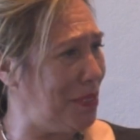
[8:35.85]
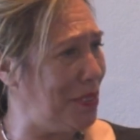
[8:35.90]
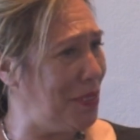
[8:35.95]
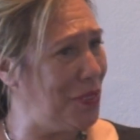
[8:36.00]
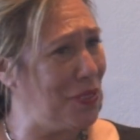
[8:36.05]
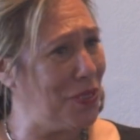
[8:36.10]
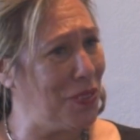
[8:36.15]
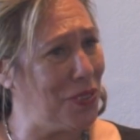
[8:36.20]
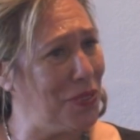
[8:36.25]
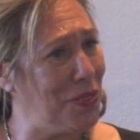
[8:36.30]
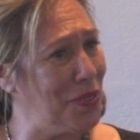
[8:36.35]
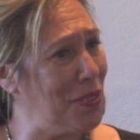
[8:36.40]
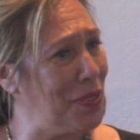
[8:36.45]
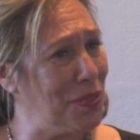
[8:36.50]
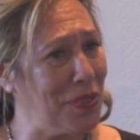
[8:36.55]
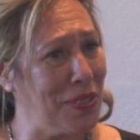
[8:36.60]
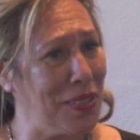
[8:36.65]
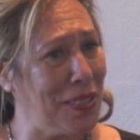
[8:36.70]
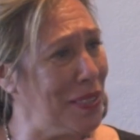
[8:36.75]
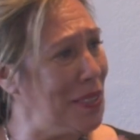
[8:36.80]
you know,
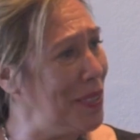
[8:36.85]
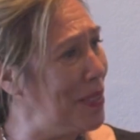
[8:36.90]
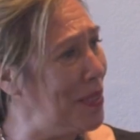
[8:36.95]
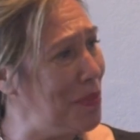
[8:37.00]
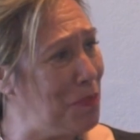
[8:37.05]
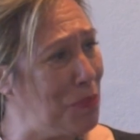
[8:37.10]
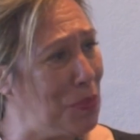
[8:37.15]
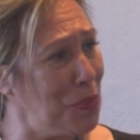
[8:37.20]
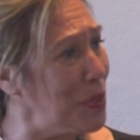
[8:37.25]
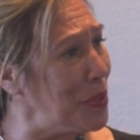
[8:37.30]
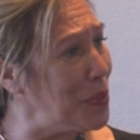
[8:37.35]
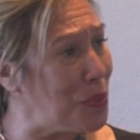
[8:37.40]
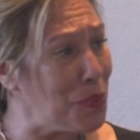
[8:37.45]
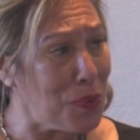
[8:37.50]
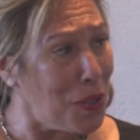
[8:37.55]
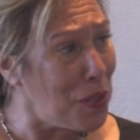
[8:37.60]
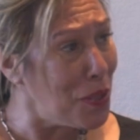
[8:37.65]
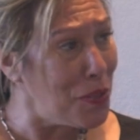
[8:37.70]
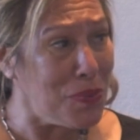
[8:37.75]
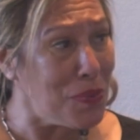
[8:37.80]
there are boys
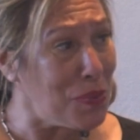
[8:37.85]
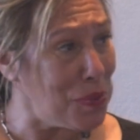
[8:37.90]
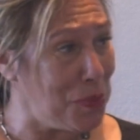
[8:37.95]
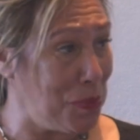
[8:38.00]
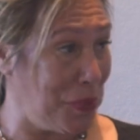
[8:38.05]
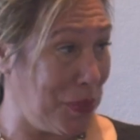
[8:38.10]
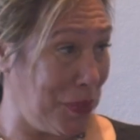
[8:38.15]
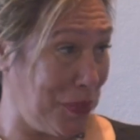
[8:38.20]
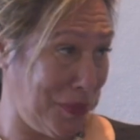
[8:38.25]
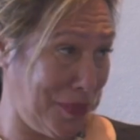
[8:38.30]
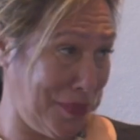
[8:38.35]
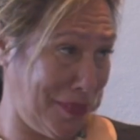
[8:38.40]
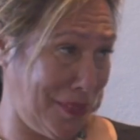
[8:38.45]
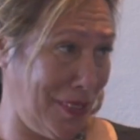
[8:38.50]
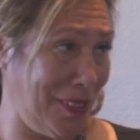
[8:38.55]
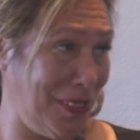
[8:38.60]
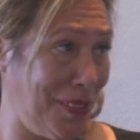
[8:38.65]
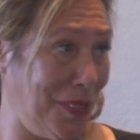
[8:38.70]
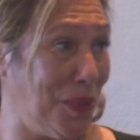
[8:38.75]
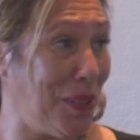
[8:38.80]
all over the
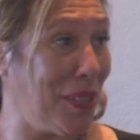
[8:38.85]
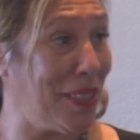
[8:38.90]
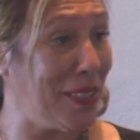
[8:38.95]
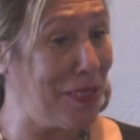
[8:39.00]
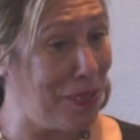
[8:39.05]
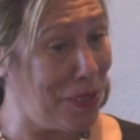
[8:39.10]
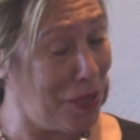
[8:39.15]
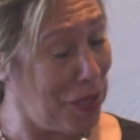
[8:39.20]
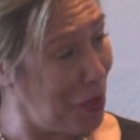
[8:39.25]
world who are in